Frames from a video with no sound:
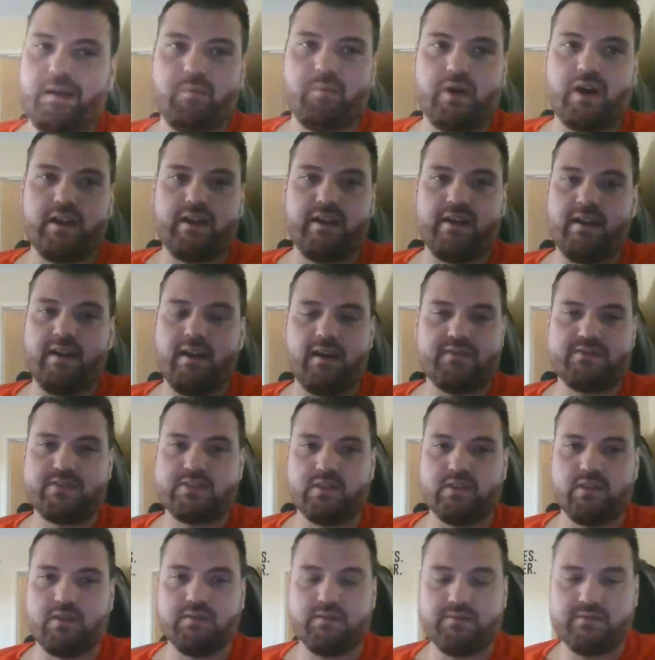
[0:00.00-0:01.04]
I bought enough
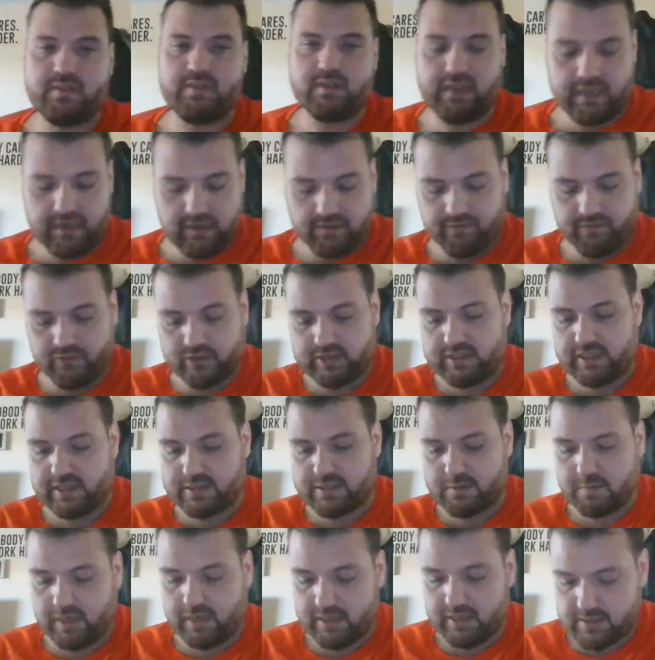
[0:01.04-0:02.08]
so to get it for
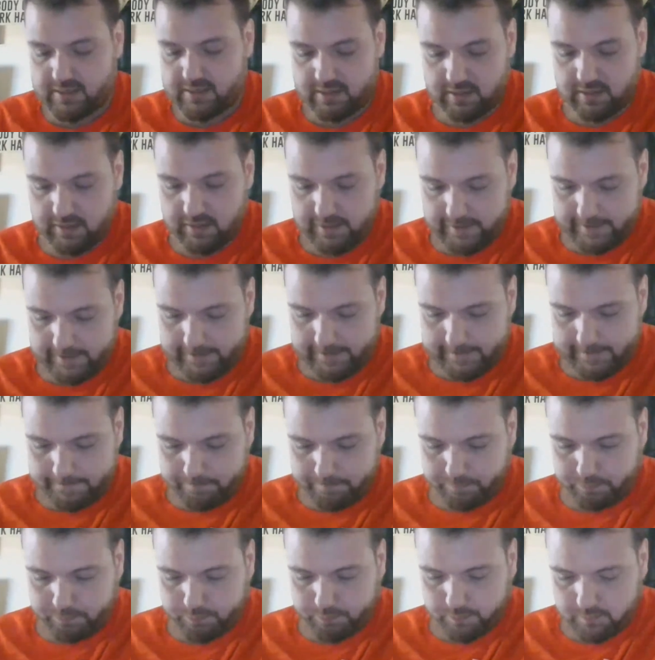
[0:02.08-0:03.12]
6 months.
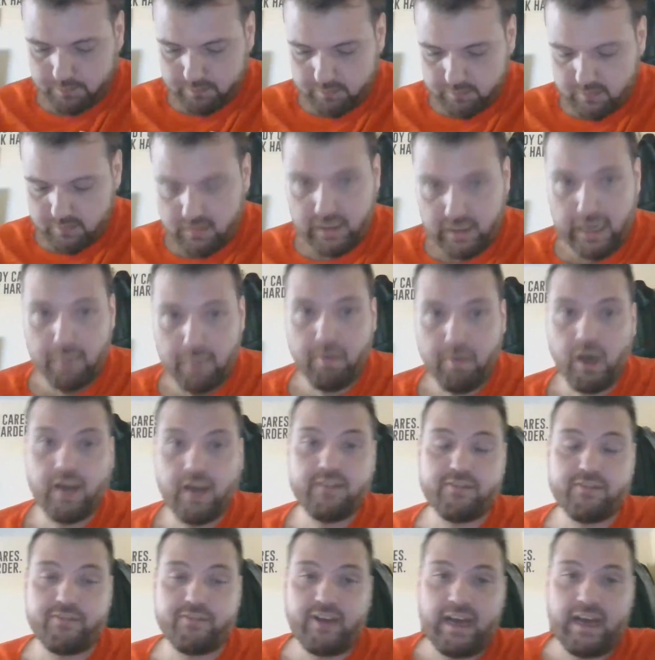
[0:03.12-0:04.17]
I
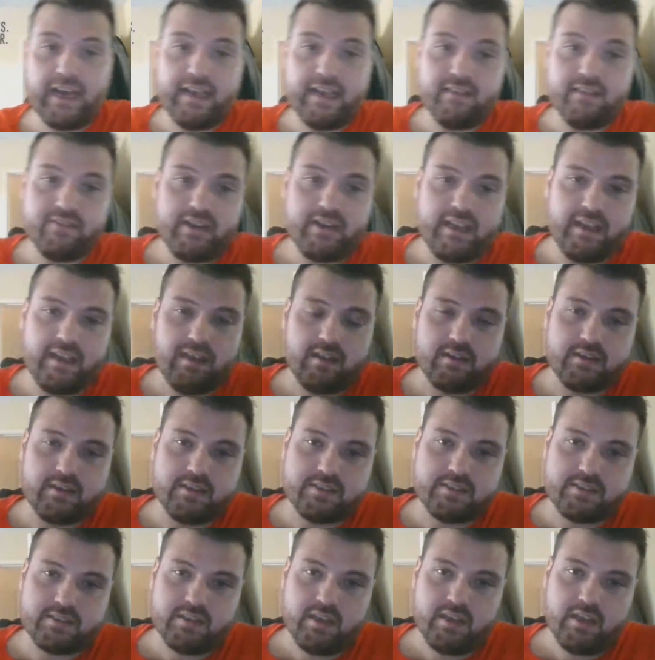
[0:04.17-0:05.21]
bought 5
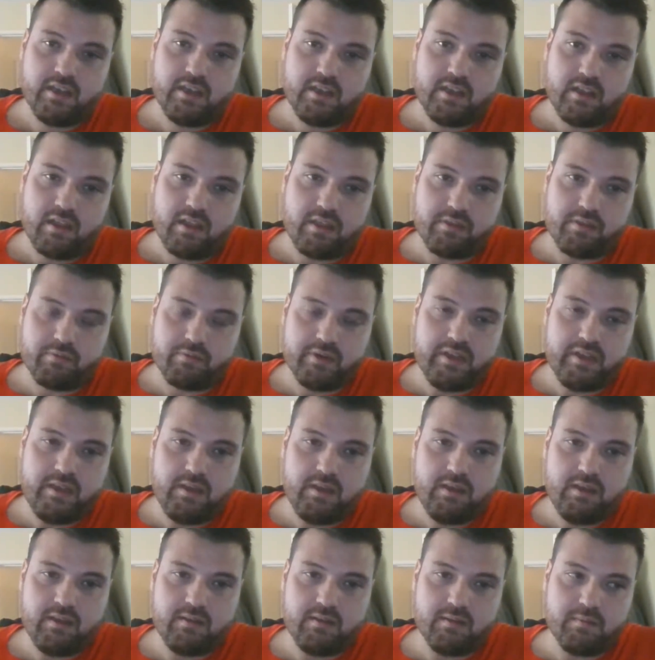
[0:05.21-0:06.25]
inhalers,
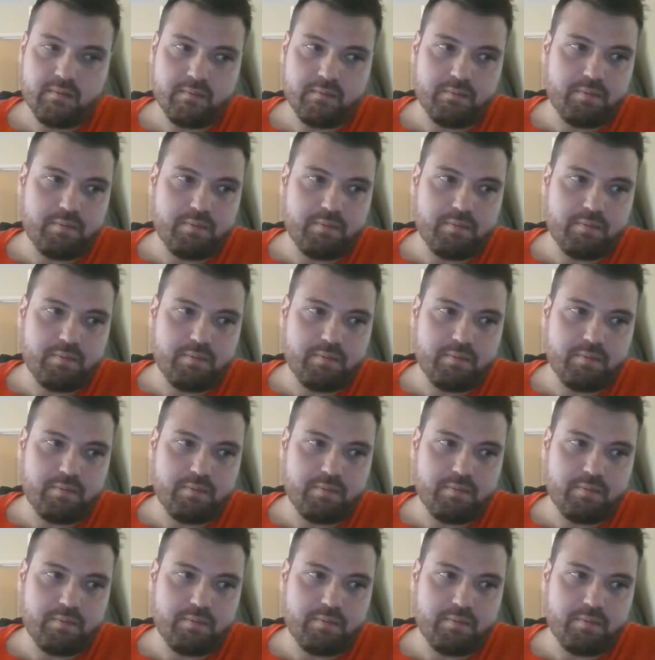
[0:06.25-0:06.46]
3